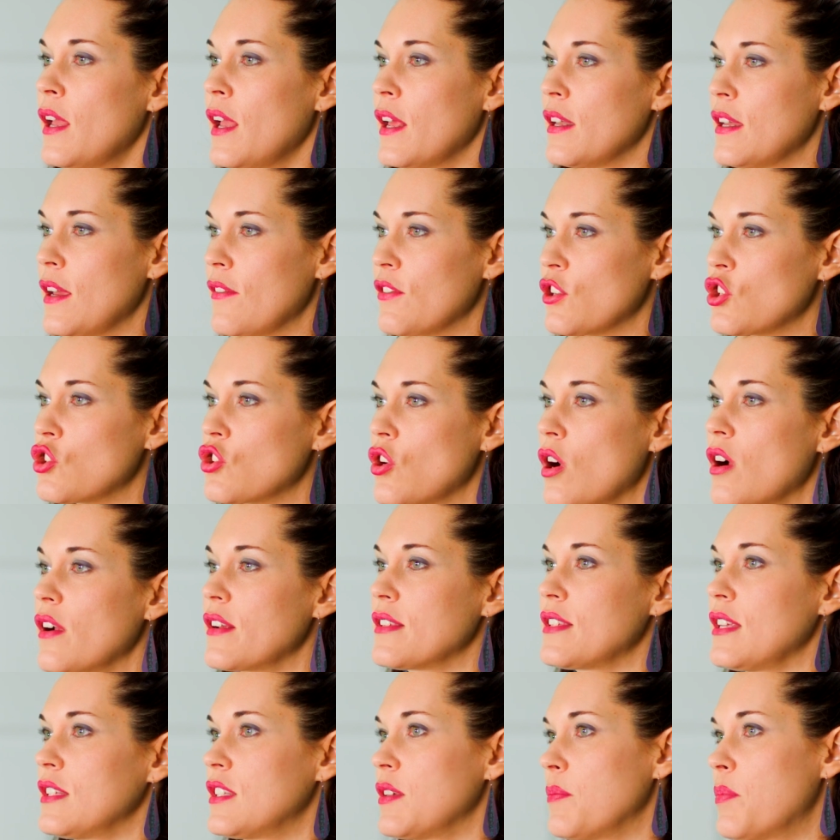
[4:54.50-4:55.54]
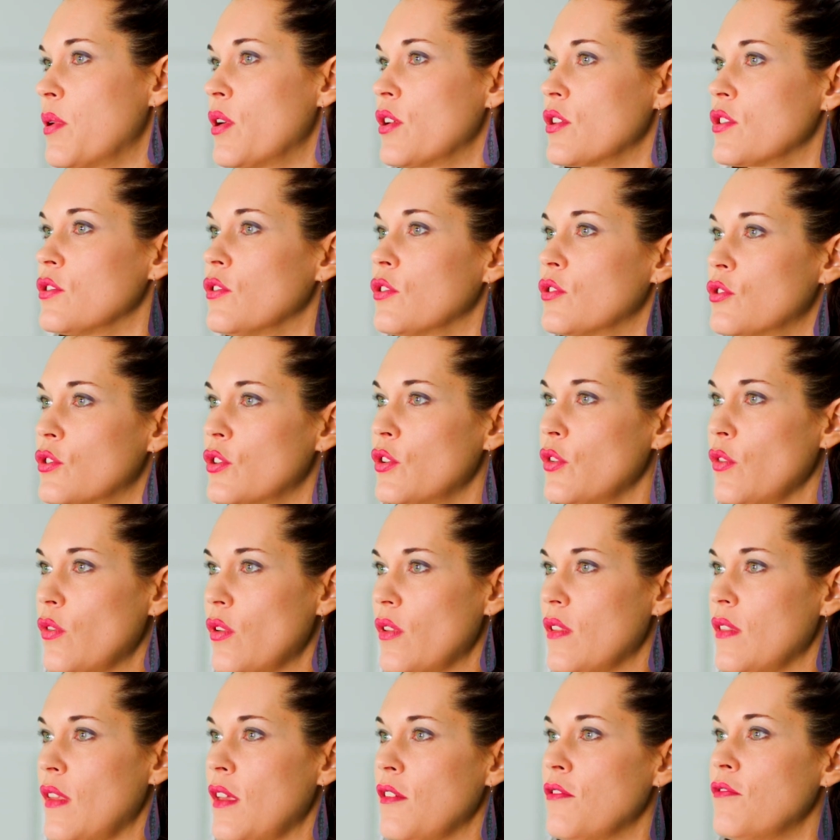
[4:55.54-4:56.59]
and to have a strong sense of personal truth.
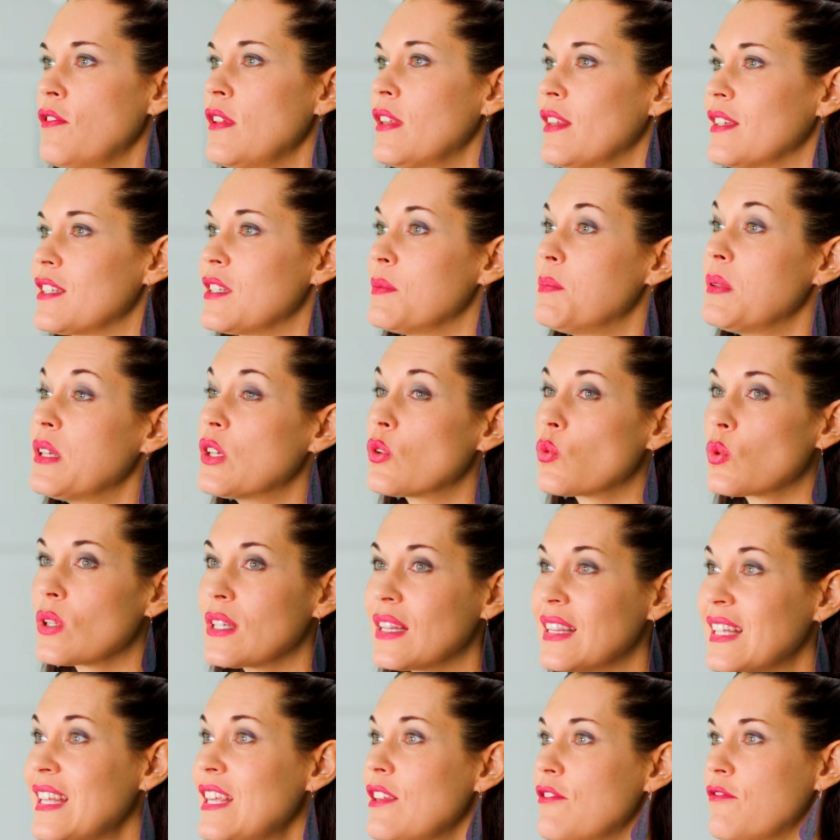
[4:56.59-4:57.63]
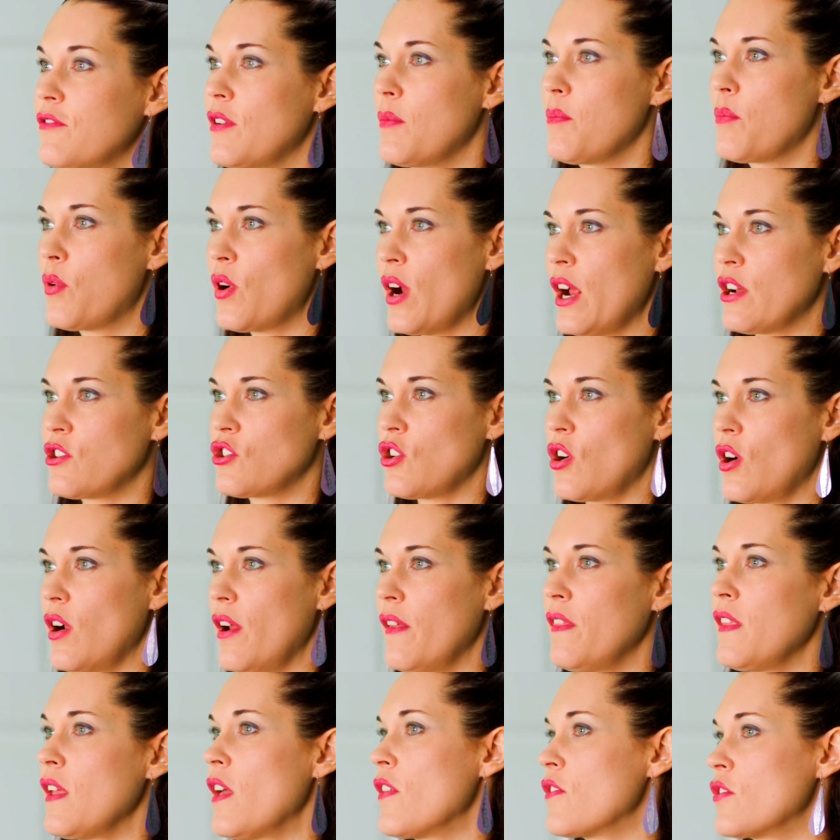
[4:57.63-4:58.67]
They feel it to be a relief from pressure
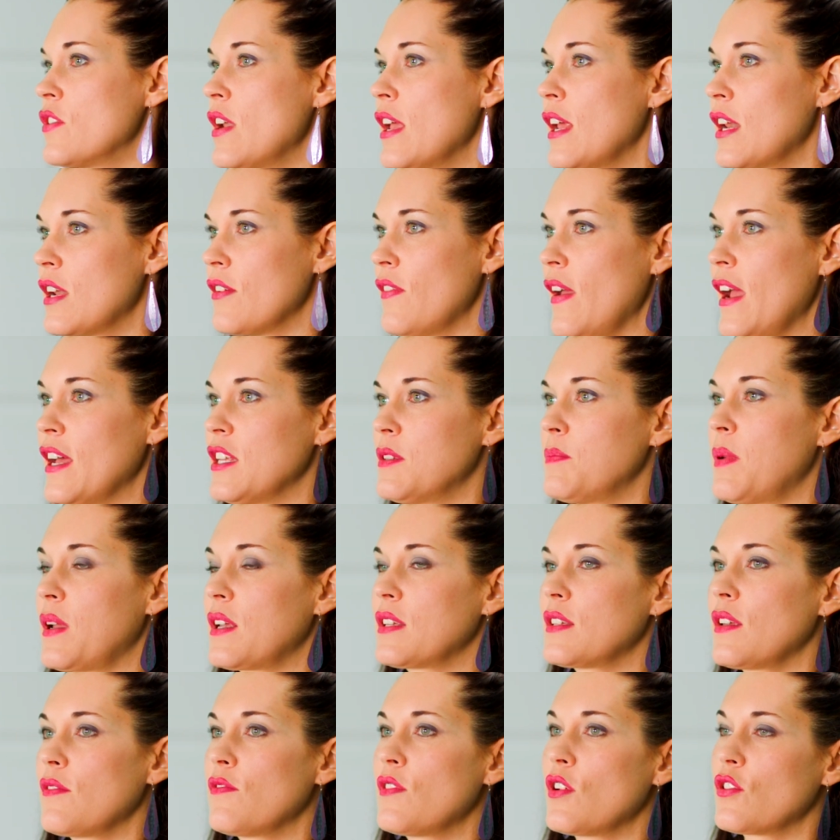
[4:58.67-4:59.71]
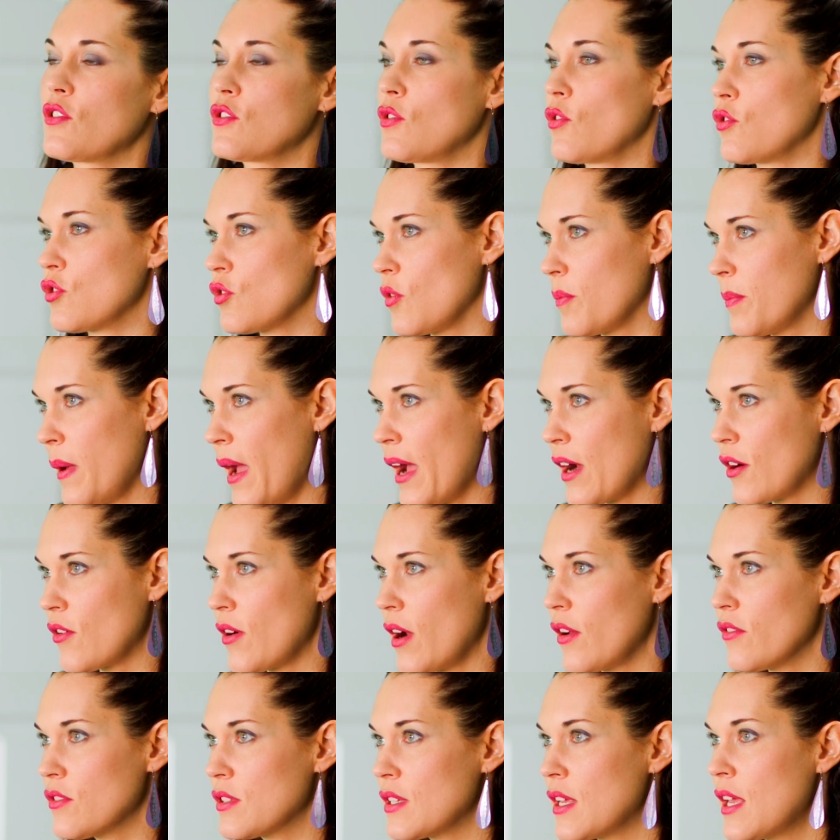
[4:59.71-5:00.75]
and the other negative aspects of their social
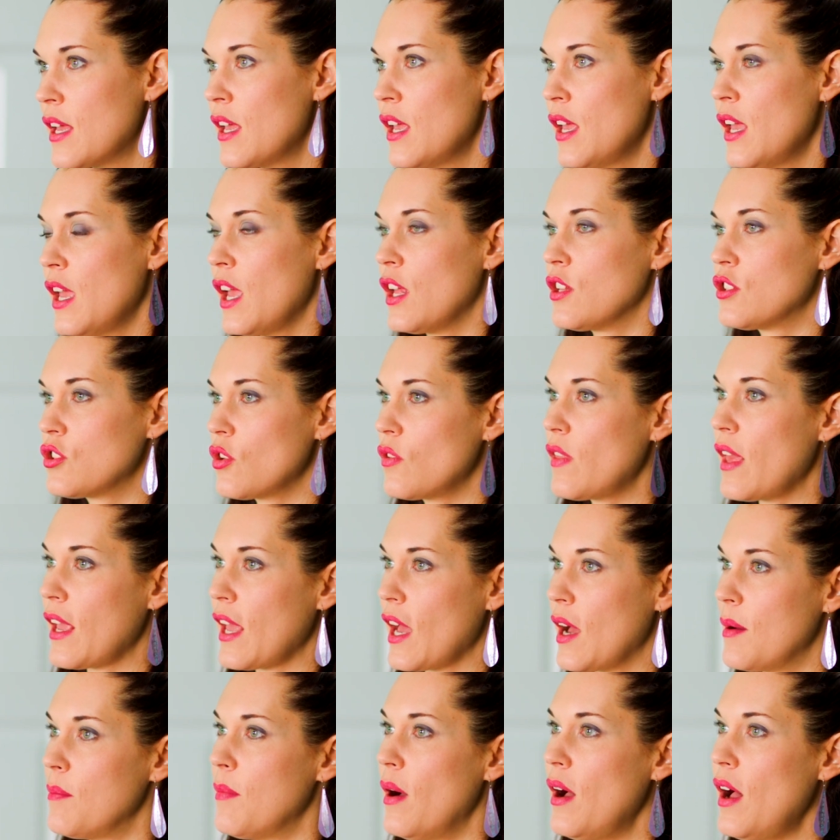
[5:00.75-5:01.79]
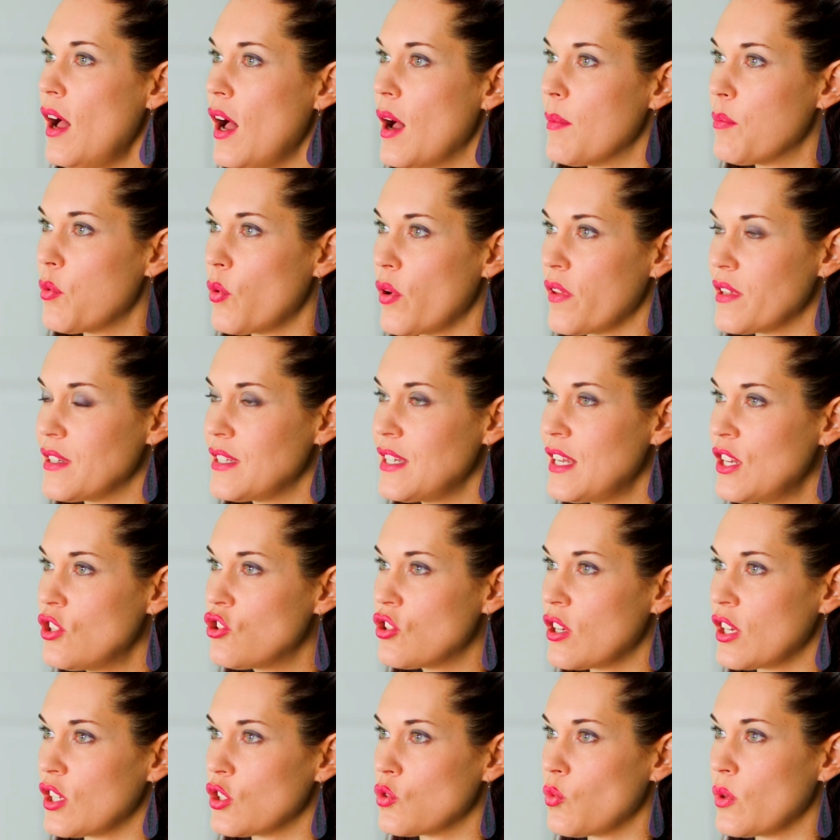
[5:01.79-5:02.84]
backgrounds. And so they come up with
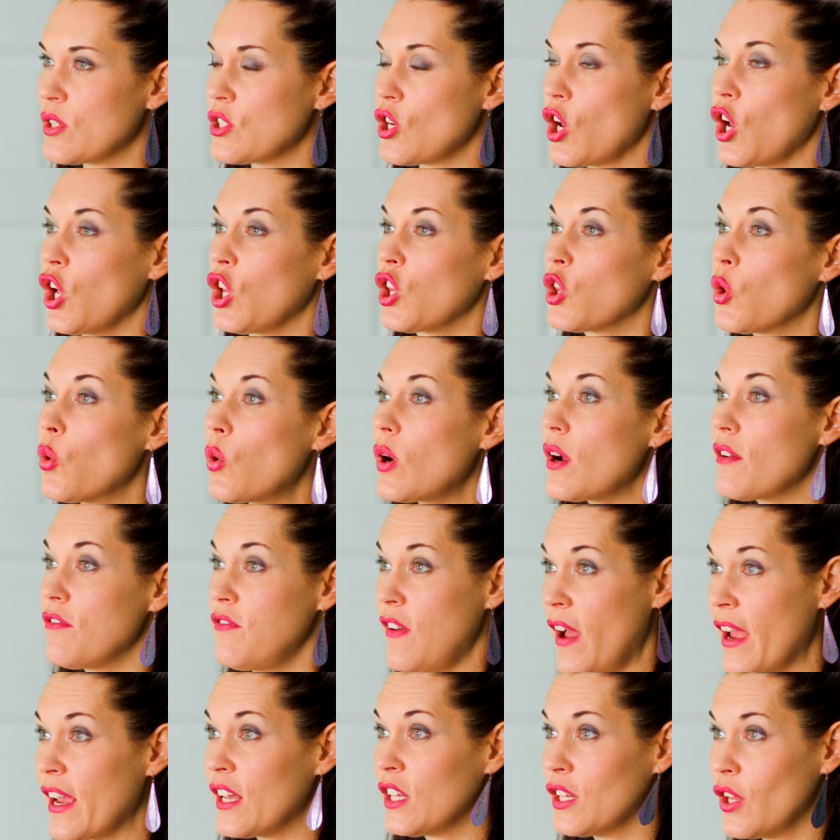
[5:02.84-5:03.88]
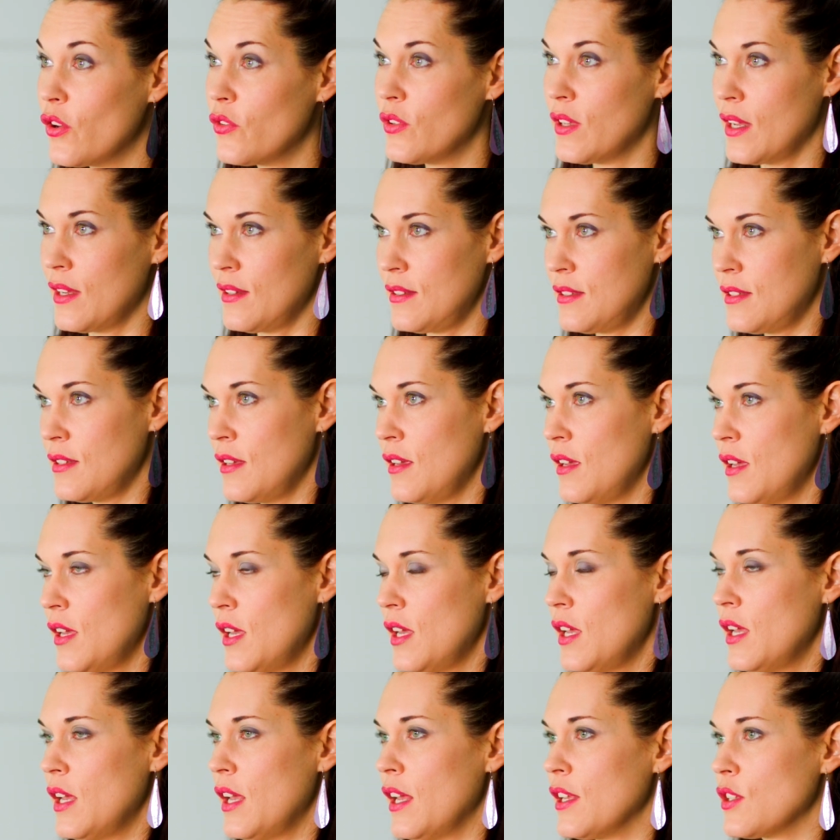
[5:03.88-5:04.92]
teachings which glorify aloneness,
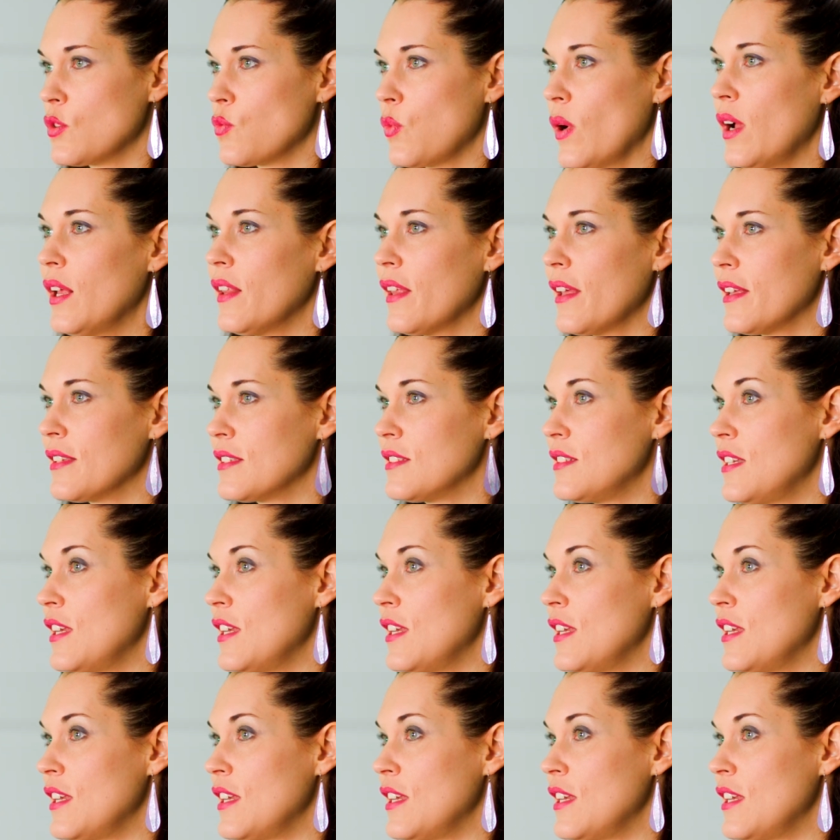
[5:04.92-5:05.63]
as well as